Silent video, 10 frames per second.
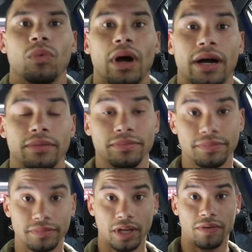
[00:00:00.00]
wow.
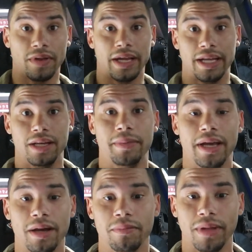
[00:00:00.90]
I feel like I need to
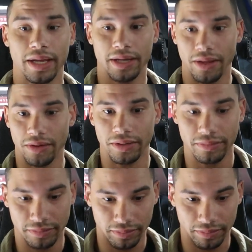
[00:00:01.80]
be up like another